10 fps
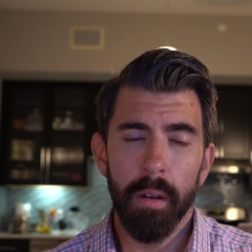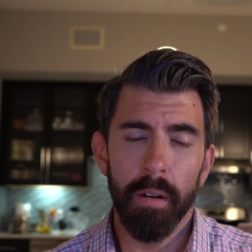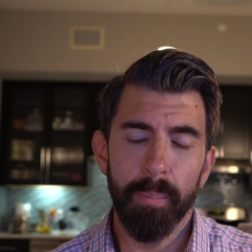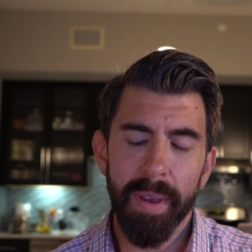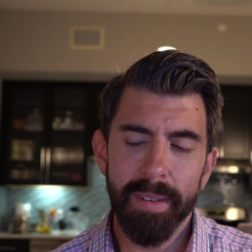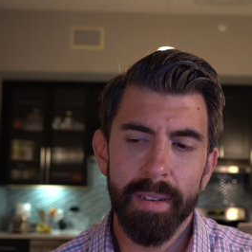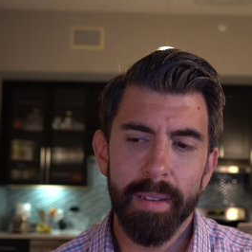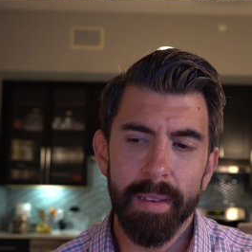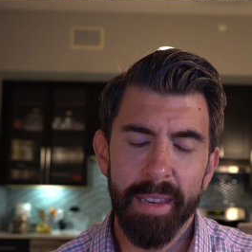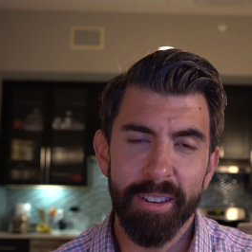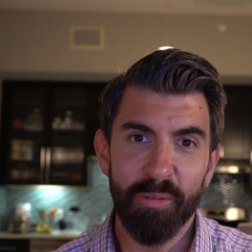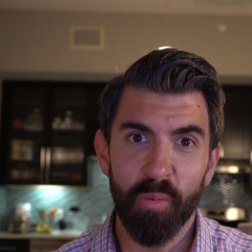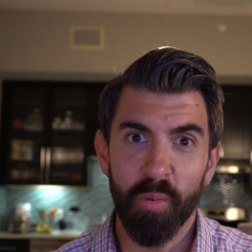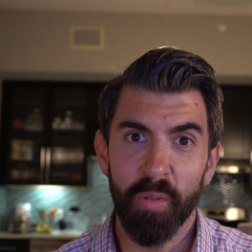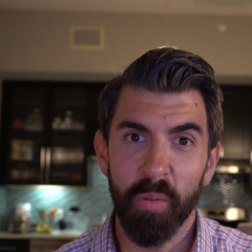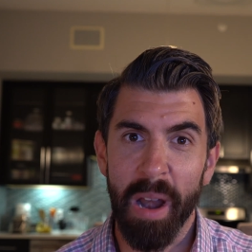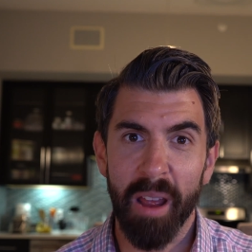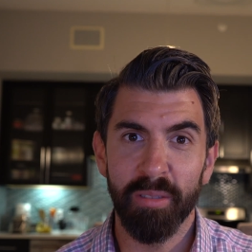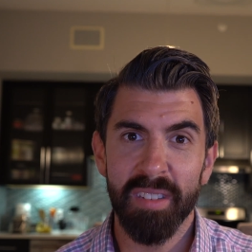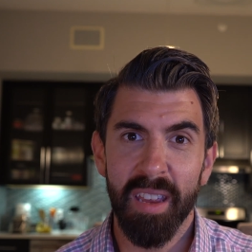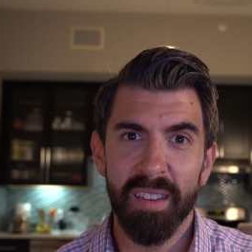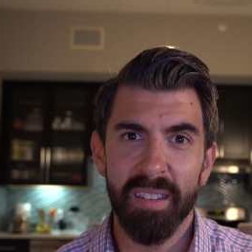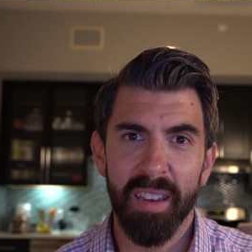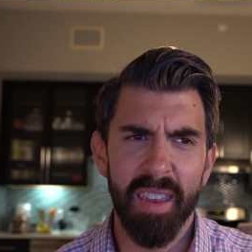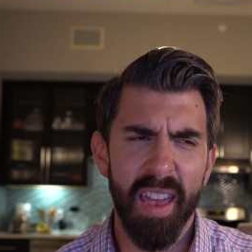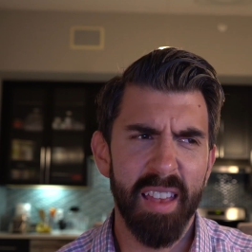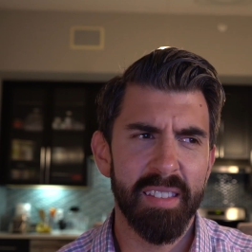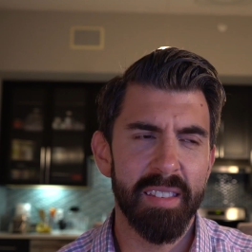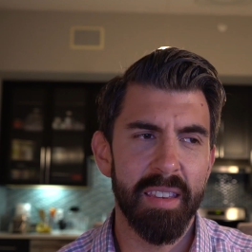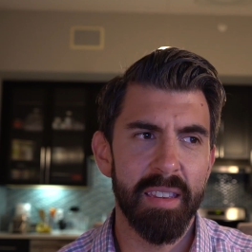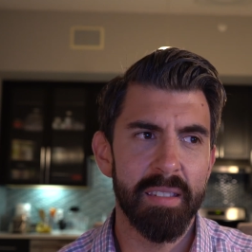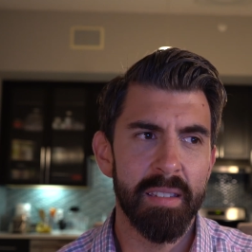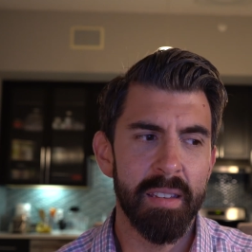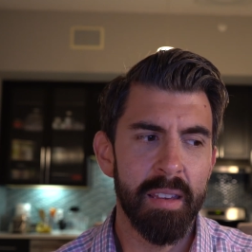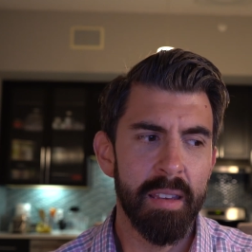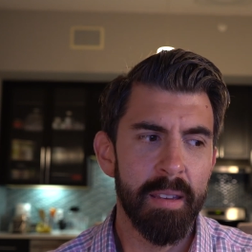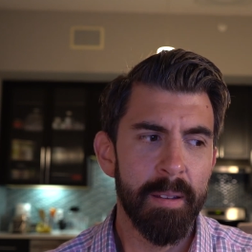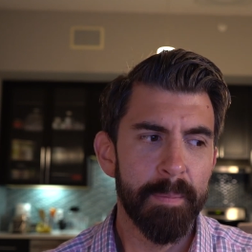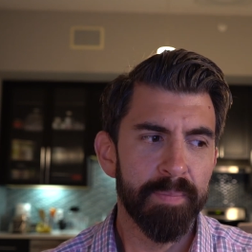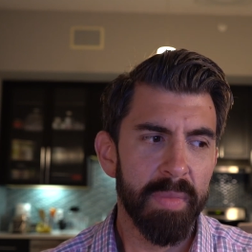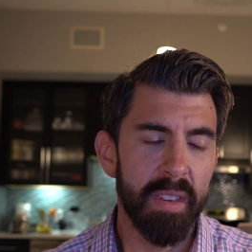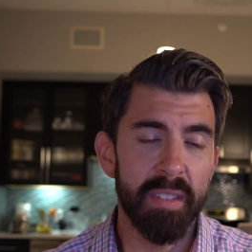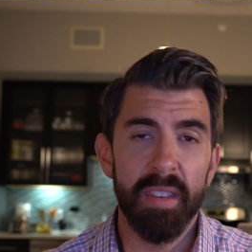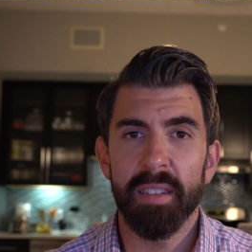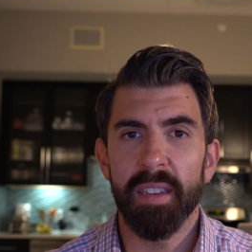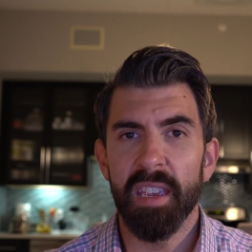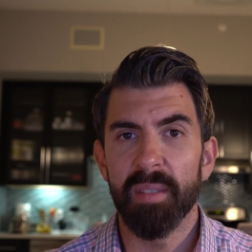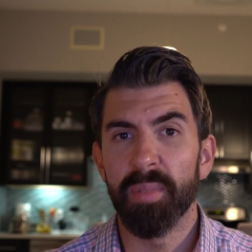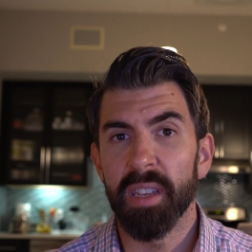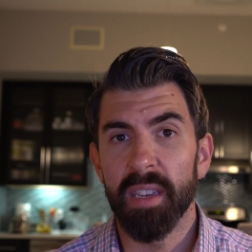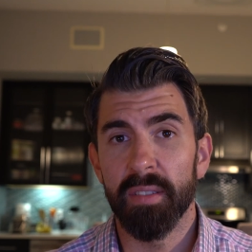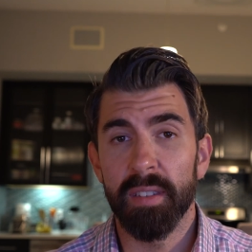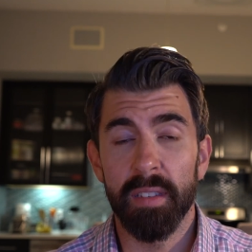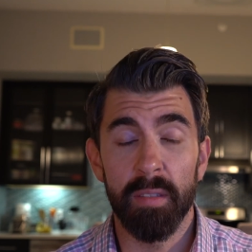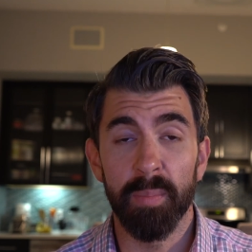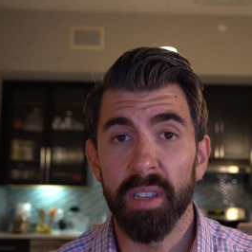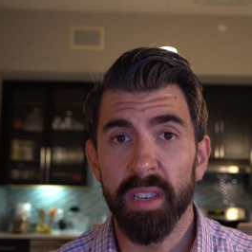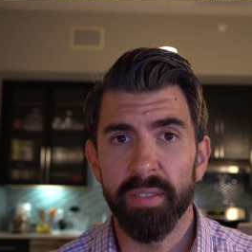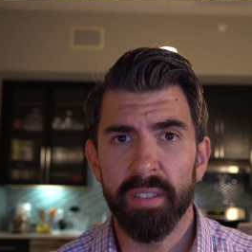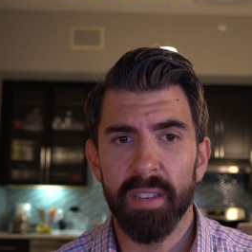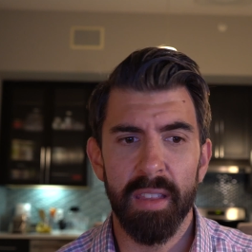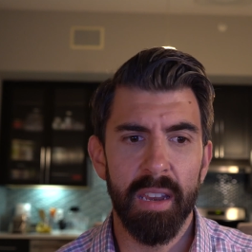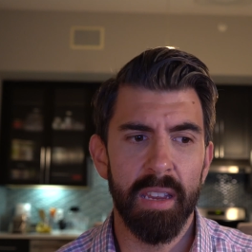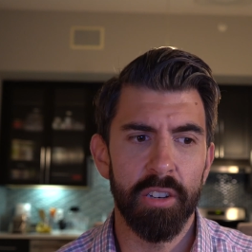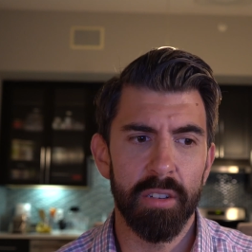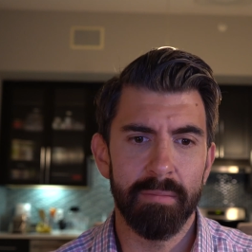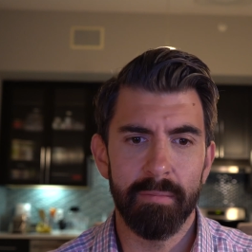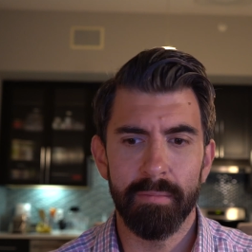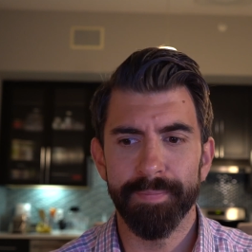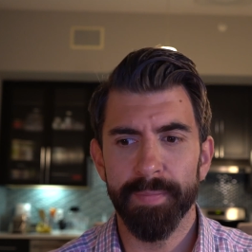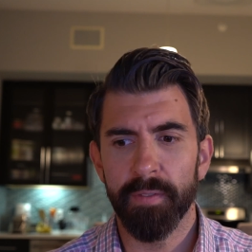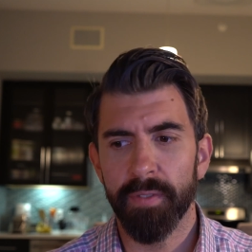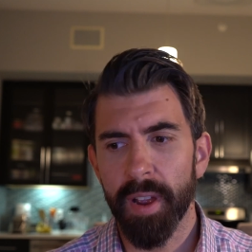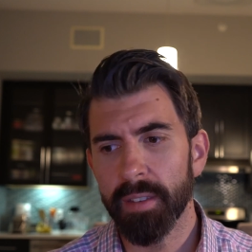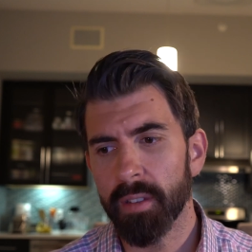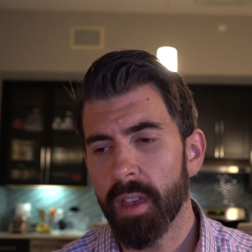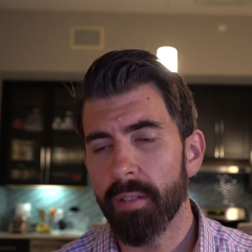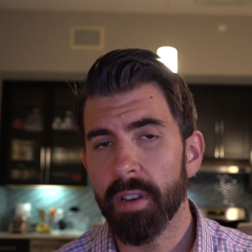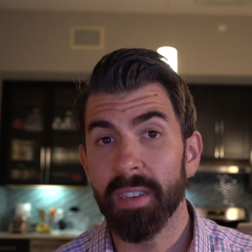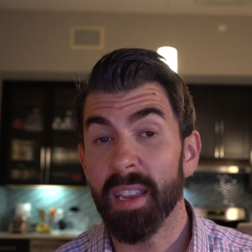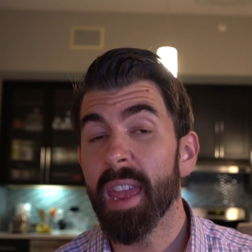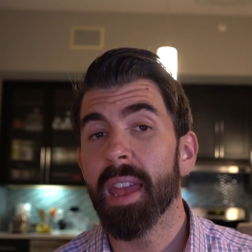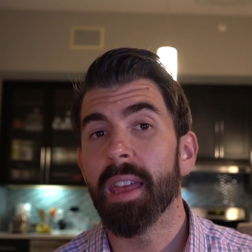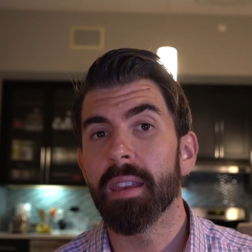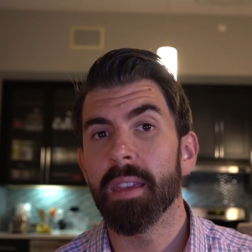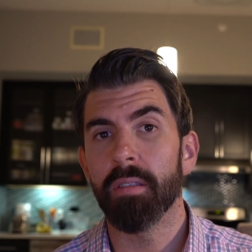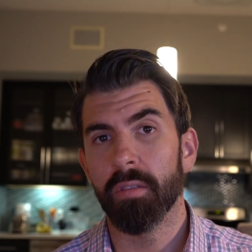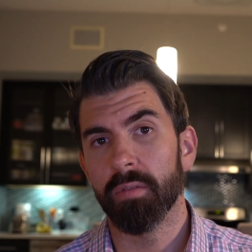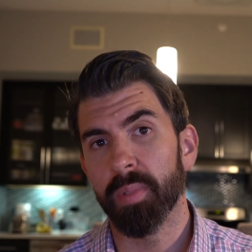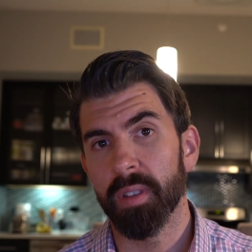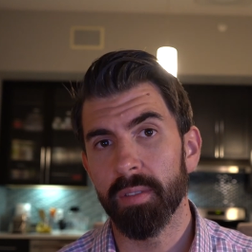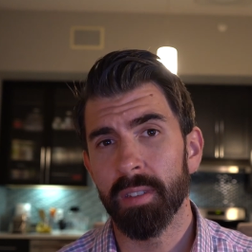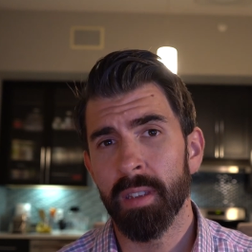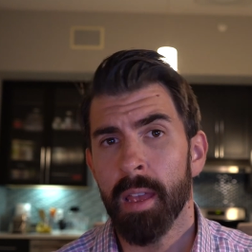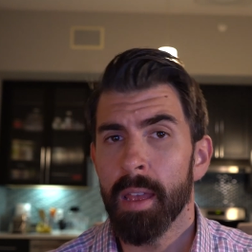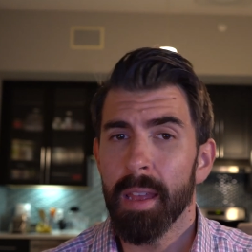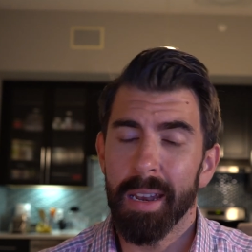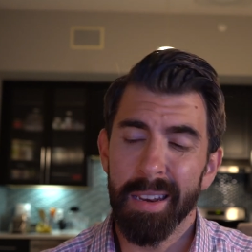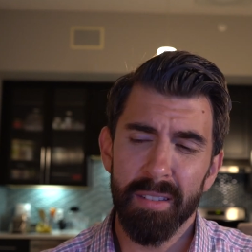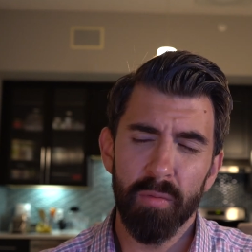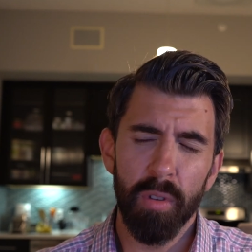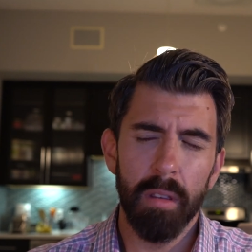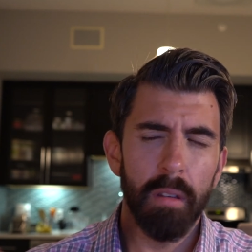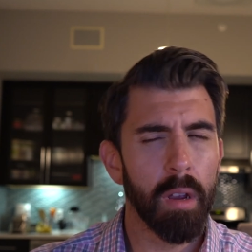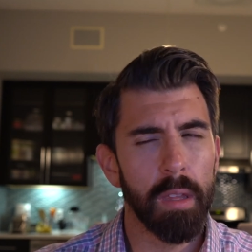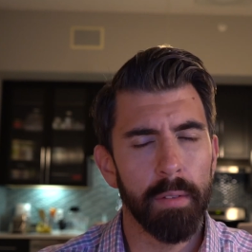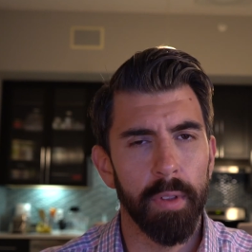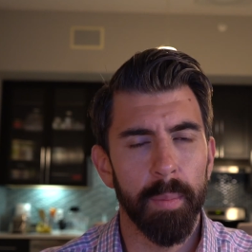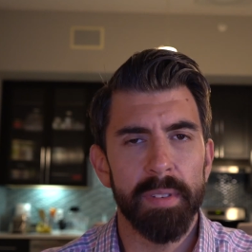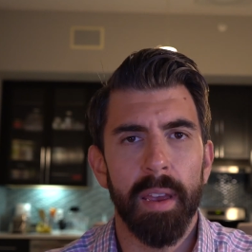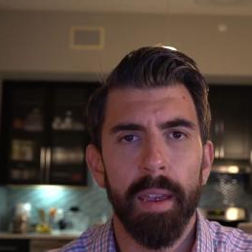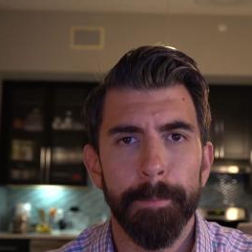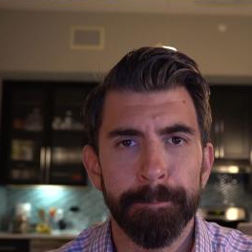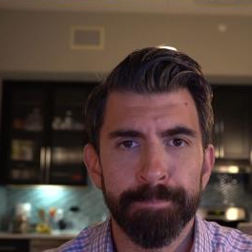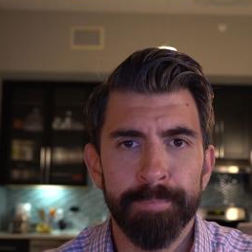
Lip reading: or basically what I would say is like he has these things that he believes, these beliefs, and then he just finds all the evidence he can in those beliefs. He doesn't really look on the flip side.